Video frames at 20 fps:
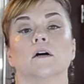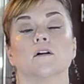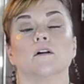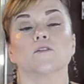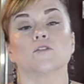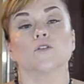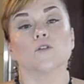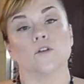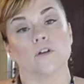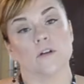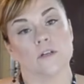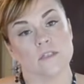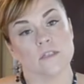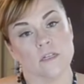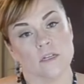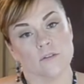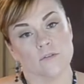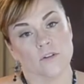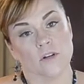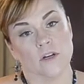Of course,
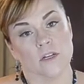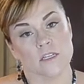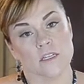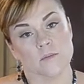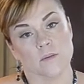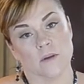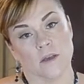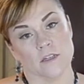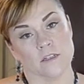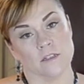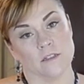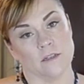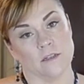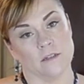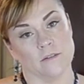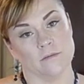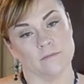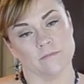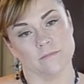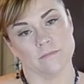I forgot a
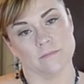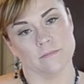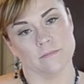spatula.